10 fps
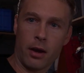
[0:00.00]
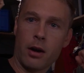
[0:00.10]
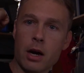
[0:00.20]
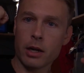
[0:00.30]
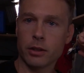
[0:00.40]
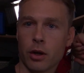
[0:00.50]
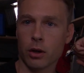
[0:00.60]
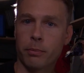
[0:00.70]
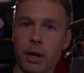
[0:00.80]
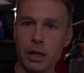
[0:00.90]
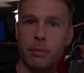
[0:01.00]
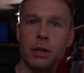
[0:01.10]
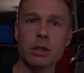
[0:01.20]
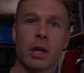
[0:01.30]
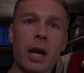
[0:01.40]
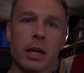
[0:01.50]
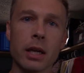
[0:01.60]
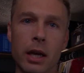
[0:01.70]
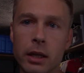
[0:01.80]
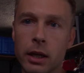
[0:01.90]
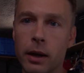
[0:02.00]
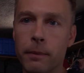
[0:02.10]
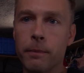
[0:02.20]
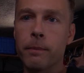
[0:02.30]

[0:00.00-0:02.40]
Hot dog babies, yeah.